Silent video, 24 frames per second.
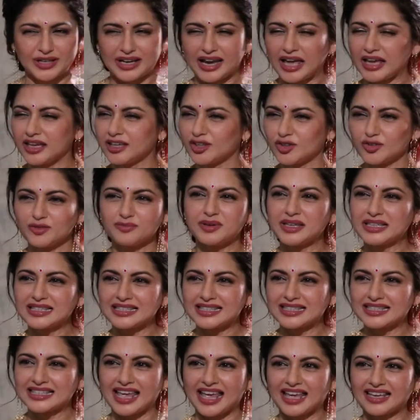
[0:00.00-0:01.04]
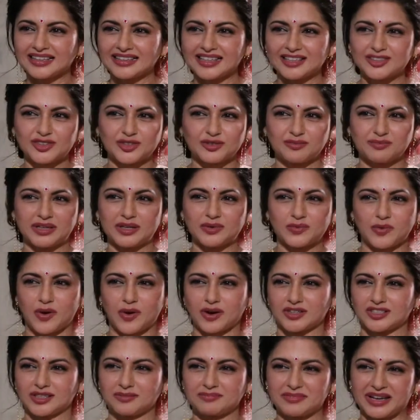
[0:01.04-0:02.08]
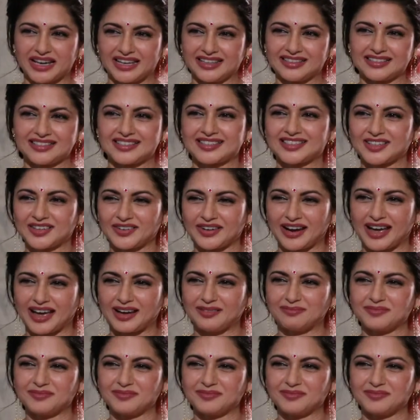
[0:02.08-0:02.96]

like you've been saying that you've been watching my Instagram.